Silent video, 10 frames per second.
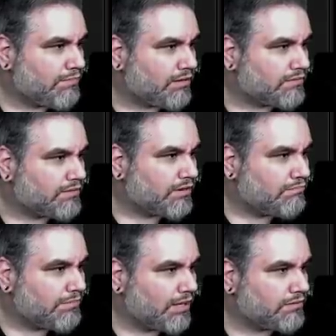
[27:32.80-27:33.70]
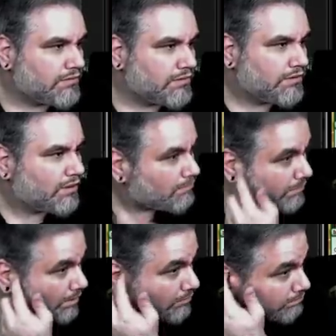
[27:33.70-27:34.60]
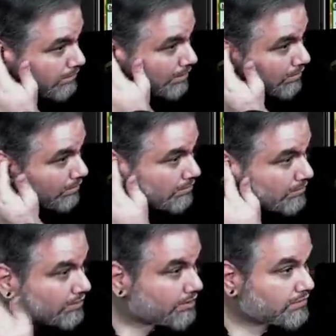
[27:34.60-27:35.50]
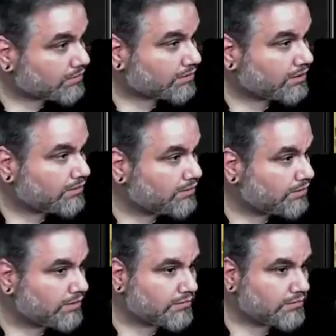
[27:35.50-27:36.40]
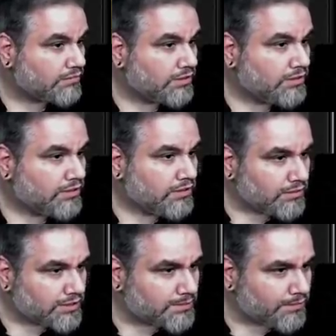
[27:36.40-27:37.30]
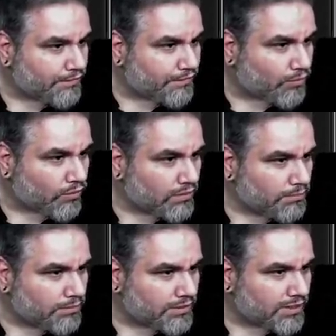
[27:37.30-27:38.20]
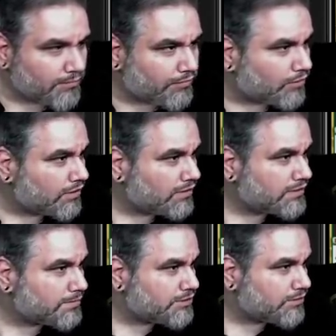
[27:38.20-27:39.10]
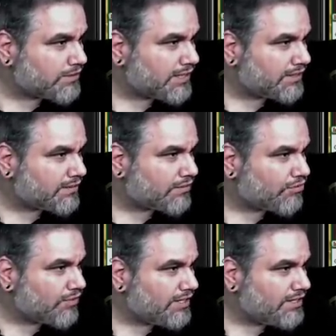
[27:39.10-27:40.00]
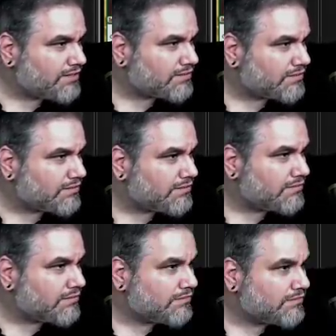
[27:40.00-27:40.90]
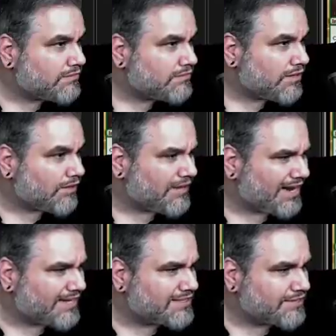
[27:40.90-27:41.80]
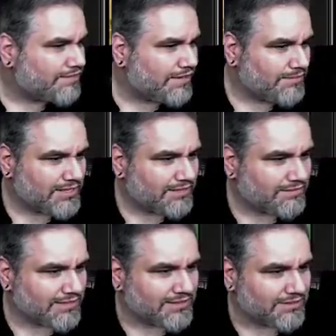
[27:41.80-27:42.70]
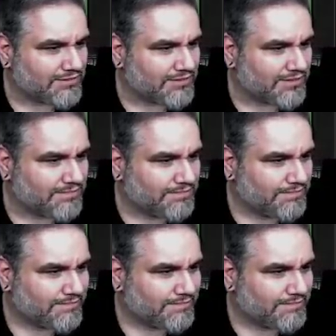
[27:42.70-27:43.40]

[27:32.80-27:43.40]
Bert, Bert, Bert, Bert, Bert, Bert, Dismill four, put the top four cards, but you only hit three, so... Oh, Nexus of Fate, was that? That's interesting.